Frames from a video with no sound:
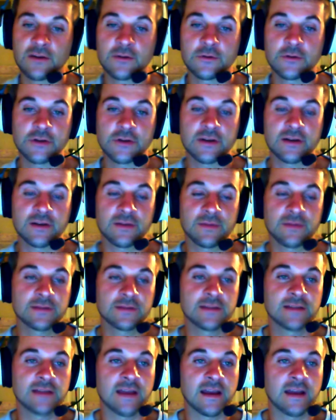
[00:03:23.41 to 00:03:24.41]
We're trying to
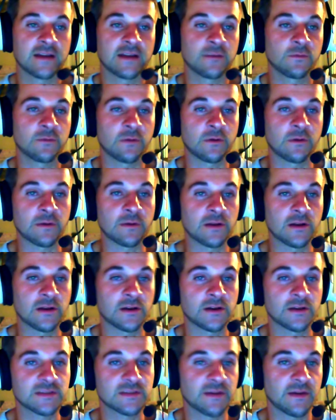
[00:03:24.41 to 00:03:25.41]
build that where we
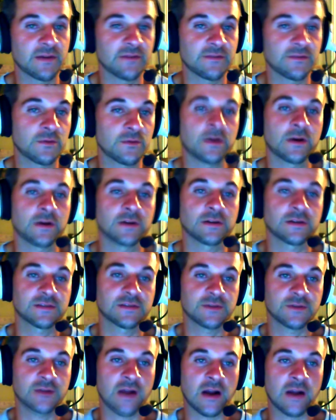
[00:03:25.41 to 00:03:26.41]
lost about 400
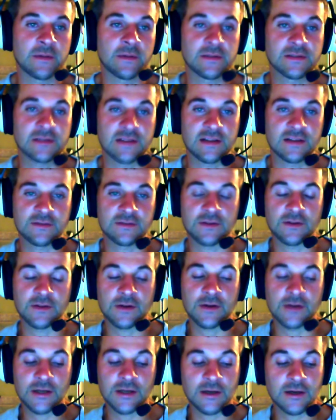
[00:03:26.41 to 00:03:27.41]
subscribers not too
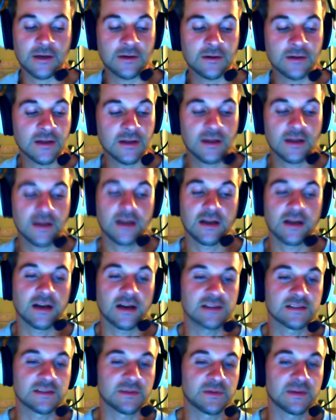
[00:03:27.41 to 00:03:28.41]
long ago. Uh,
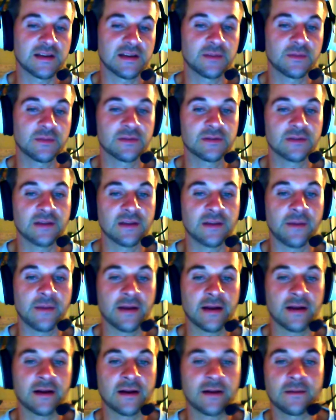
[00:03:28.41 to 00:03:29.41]
so we need to build that
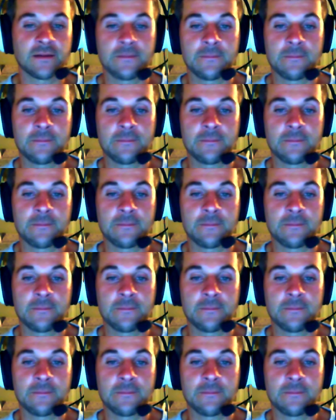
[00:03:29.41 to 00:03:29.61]
back up.